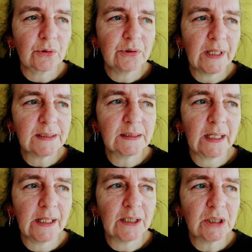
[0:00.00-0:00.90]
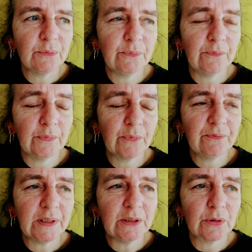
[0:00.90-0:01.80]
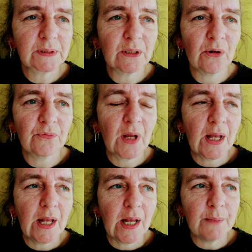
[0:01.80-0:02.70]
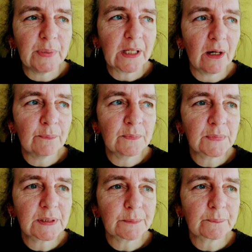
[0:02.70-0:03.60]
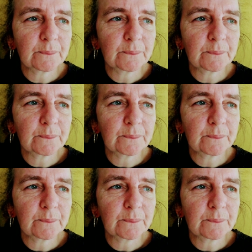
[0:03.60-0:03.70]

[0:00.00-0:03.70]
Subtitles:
creating that energy within yourself, it becomes